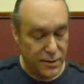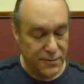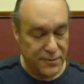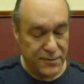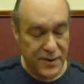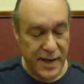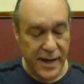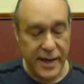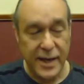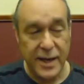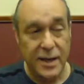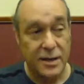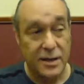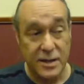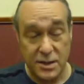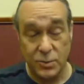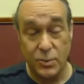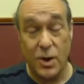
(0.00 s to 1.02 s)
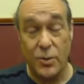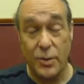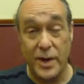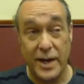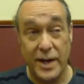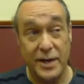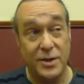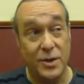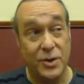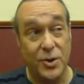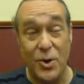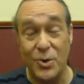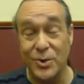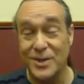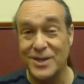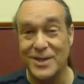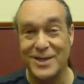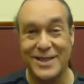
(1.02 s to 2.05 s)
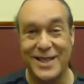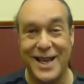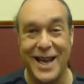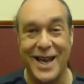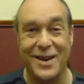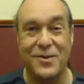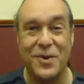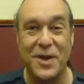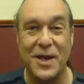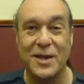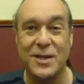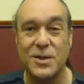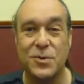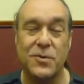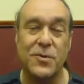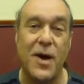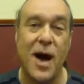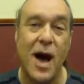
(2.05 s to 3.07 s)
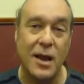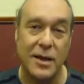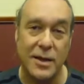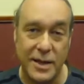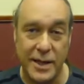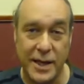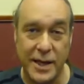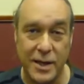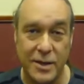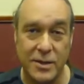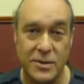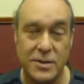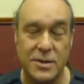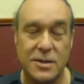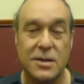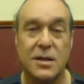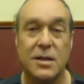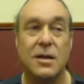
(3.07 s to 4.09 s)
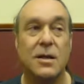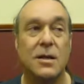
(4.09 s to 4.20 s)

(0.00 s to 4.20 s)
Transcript: V, this is what we need to grow and sustain. V is for volunteers.